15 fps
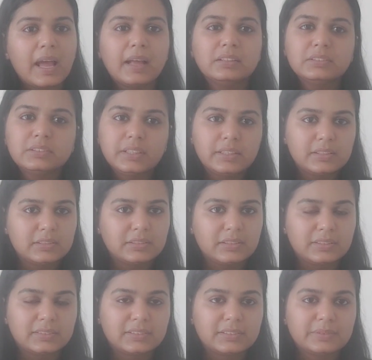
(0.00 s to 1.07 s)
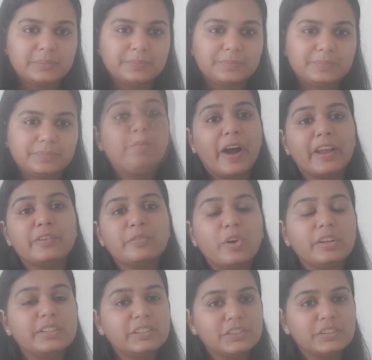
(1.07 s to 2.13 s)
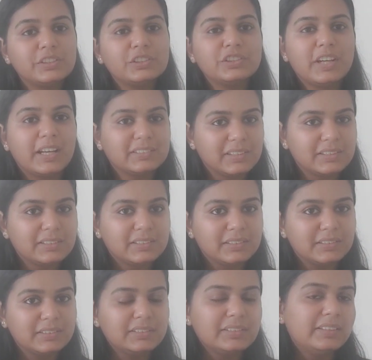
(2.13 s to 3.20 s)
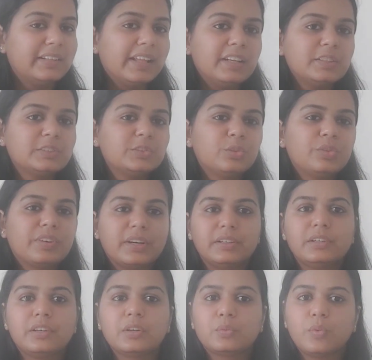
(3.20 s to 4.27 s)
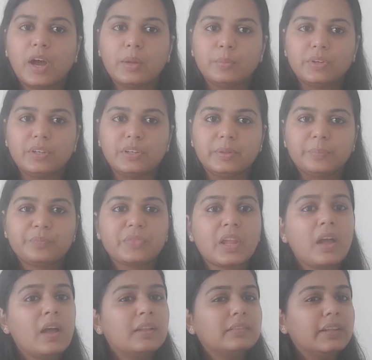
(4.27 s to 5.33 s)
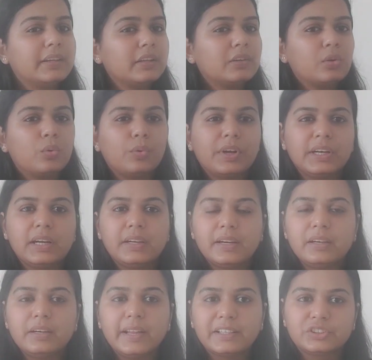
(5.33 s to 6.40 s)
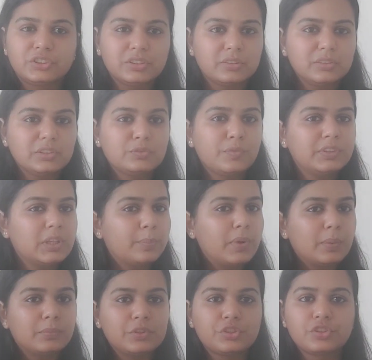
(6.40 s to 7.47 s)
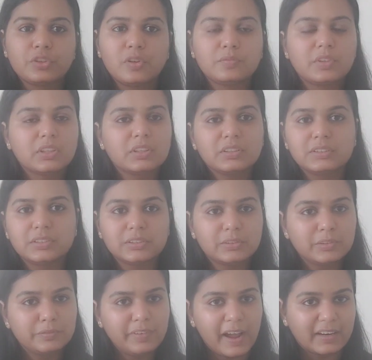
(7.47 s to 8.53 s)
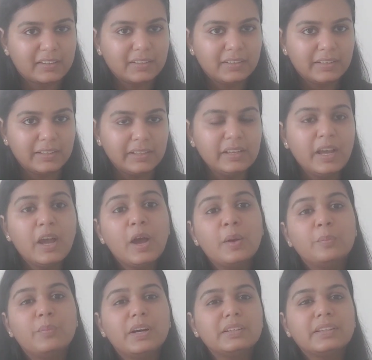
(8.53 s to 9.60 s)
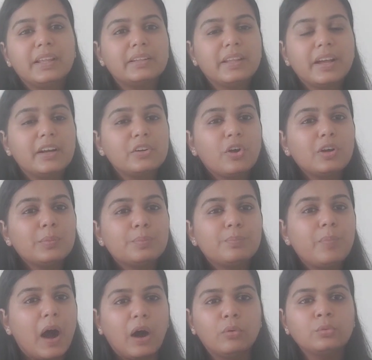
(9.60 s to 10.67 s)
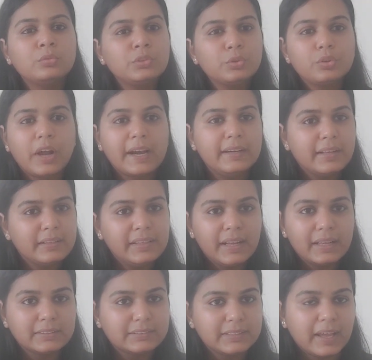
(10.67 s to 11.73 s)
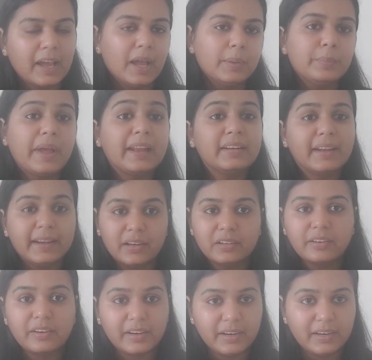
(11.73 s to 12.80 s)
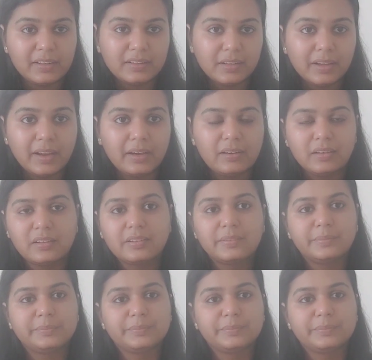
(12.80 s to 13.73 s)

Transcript: and statistics. While for research assistants, there is no credit requirement. They can go and attend lectures with the permission of the concerned faculty, but they are not bound to write any exam and get a grade in the end.